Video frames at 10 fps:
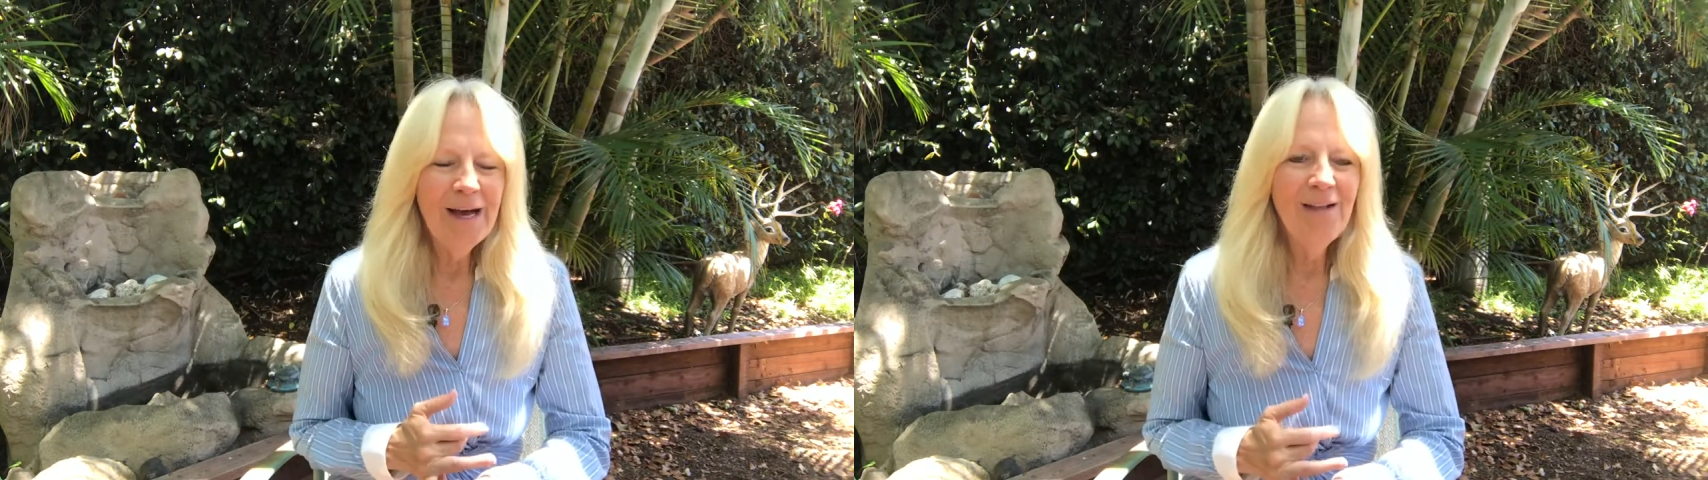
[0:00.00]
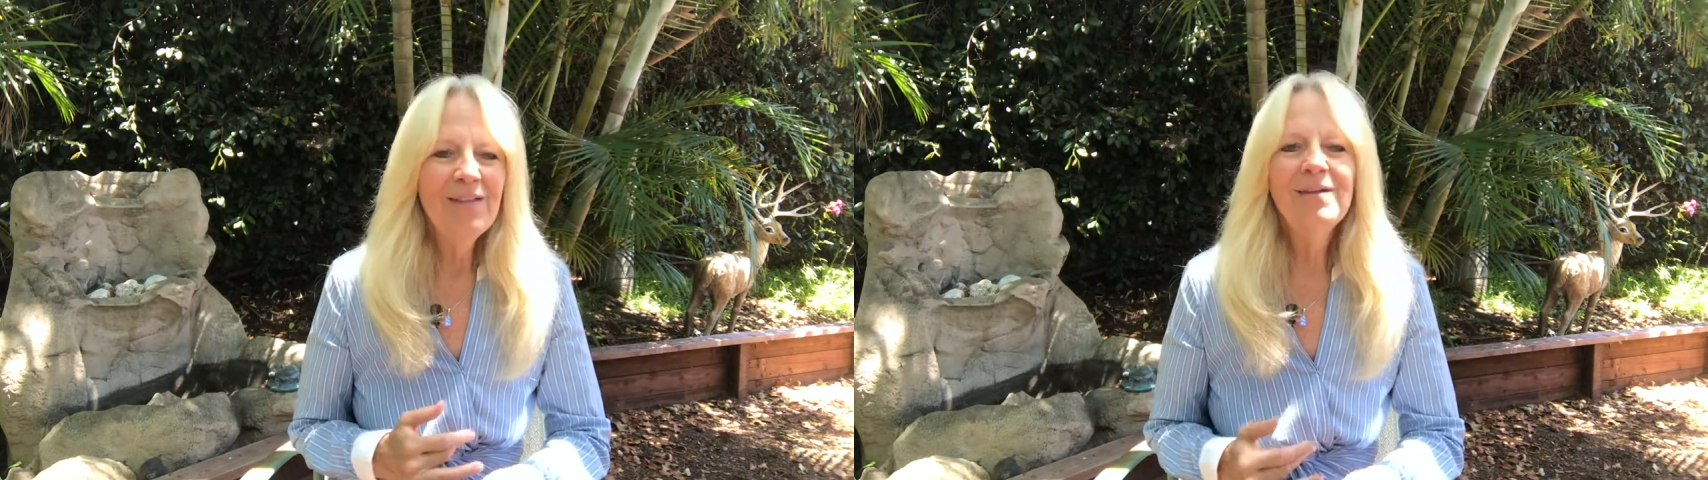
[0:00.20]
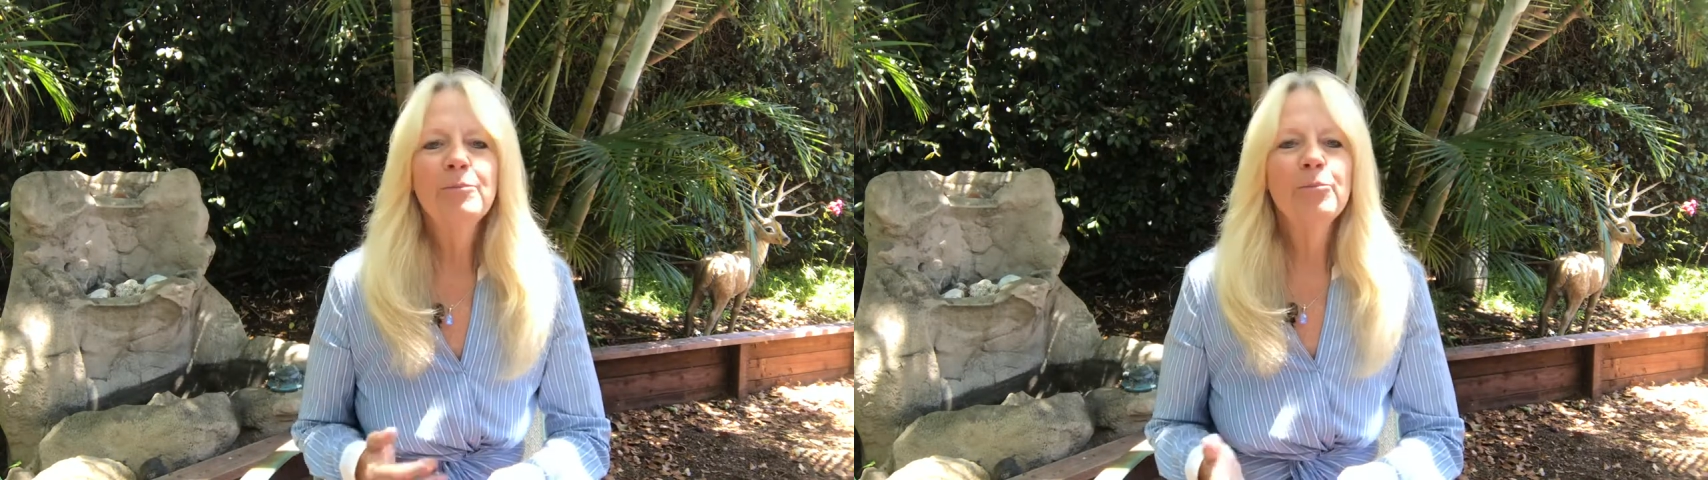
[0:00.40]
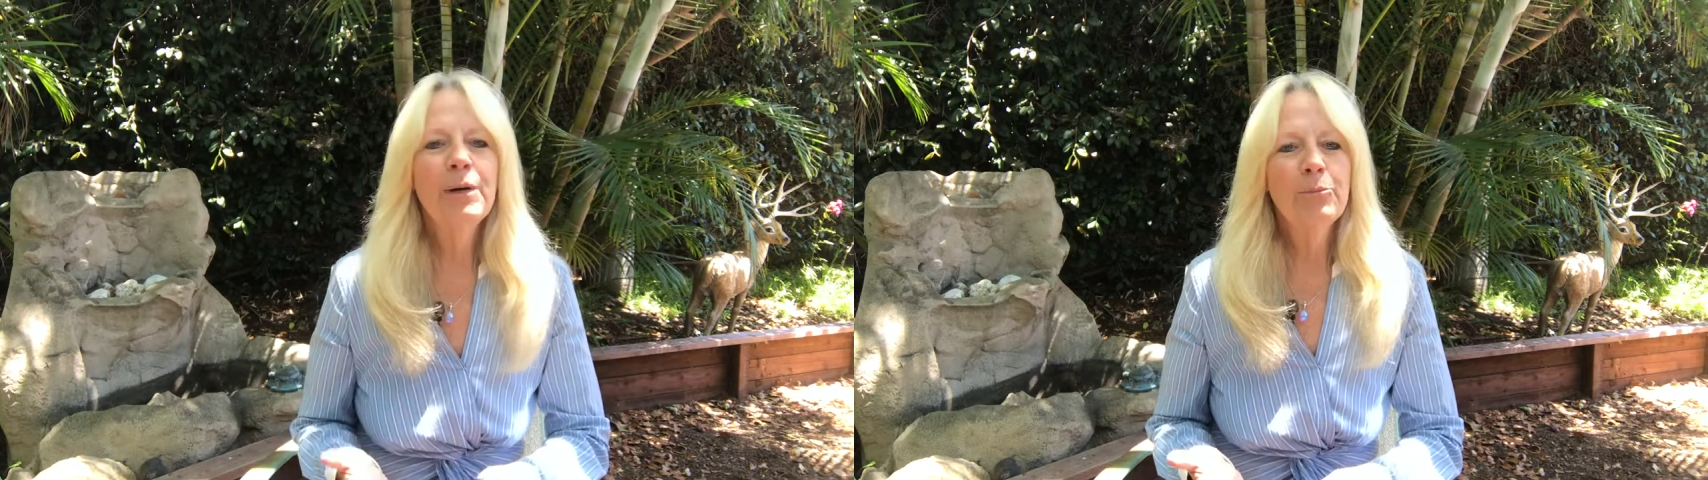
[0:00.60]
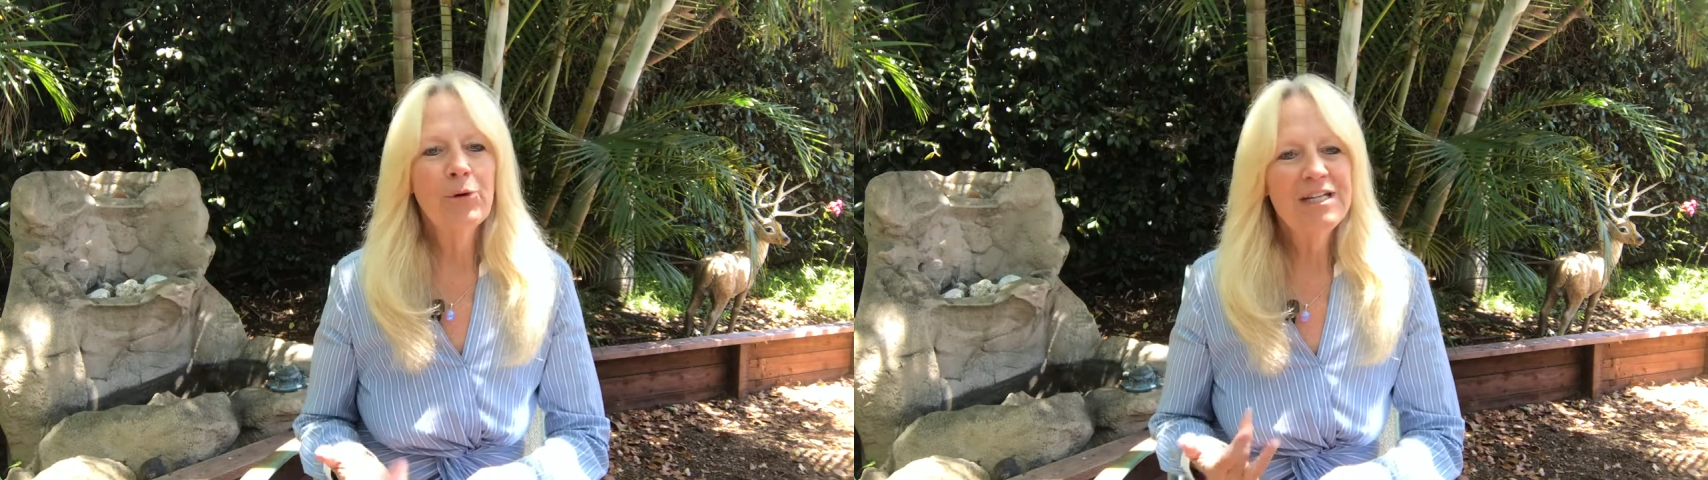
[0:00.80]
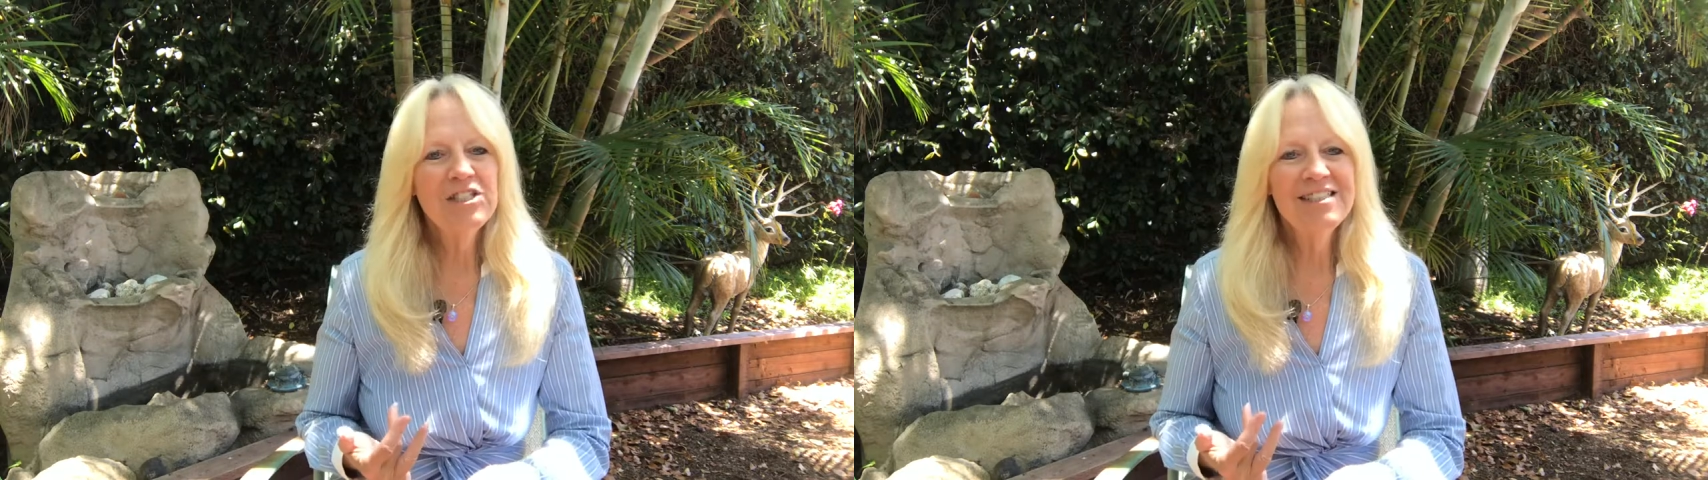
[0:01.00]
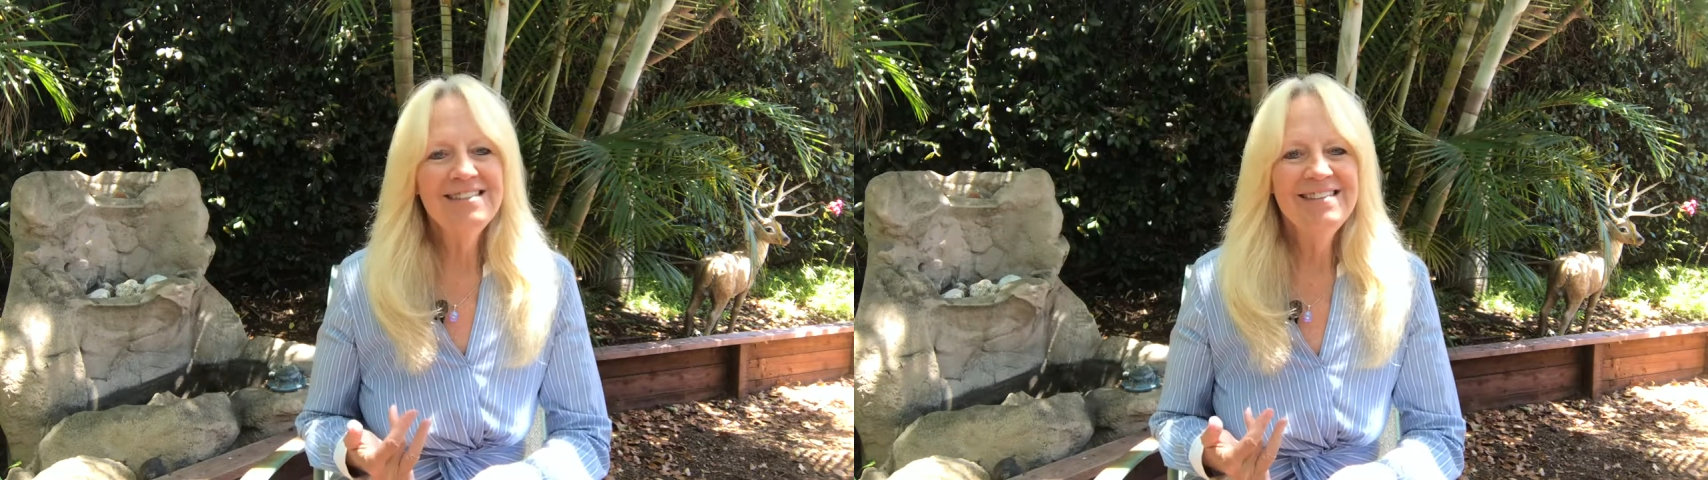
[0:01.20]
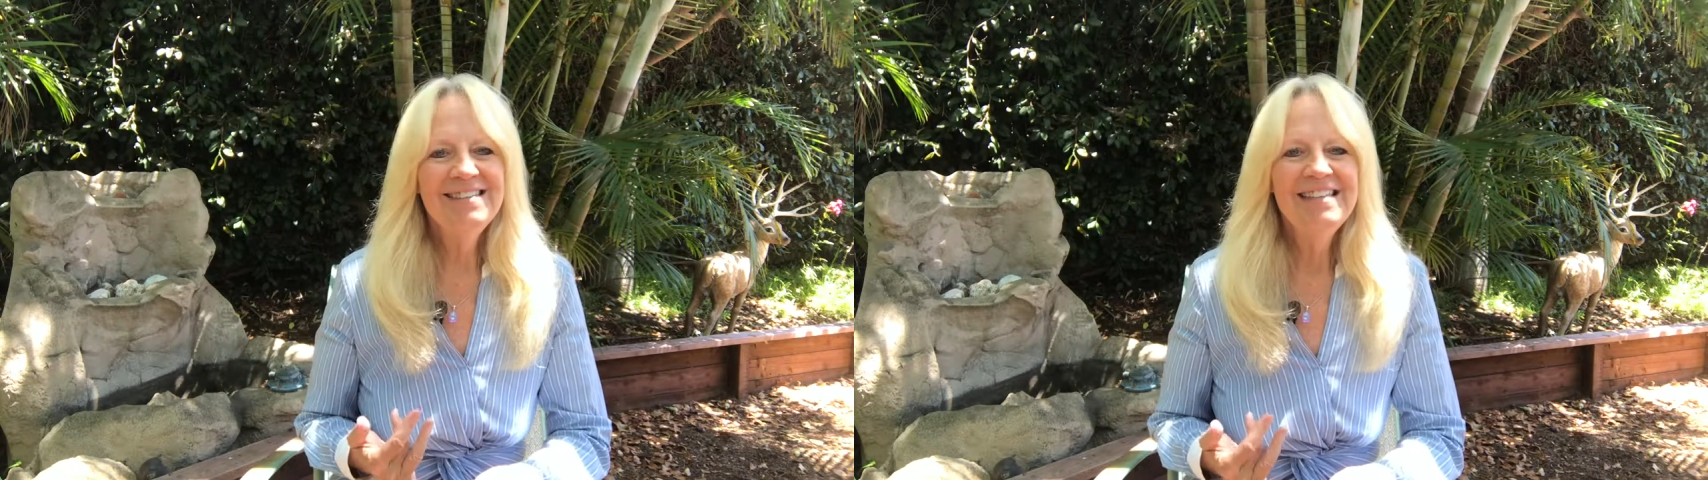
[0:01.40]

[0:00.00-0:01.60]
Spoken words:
well: preparation,